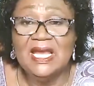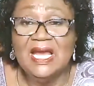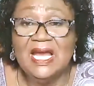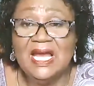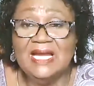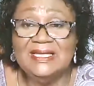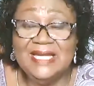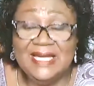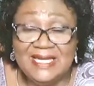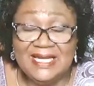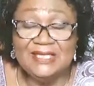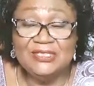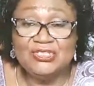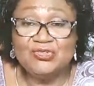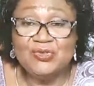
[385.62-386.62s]
uh, dead
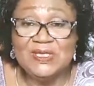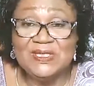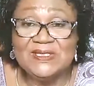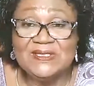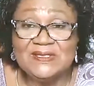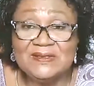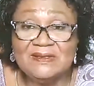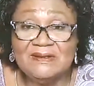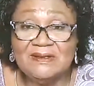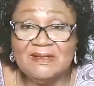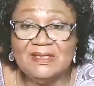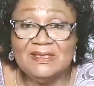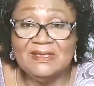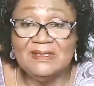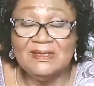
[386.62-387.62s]
end streets
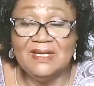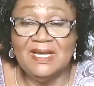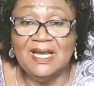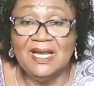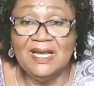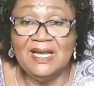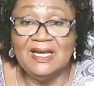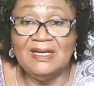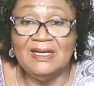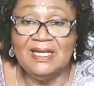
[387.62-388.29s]
uh,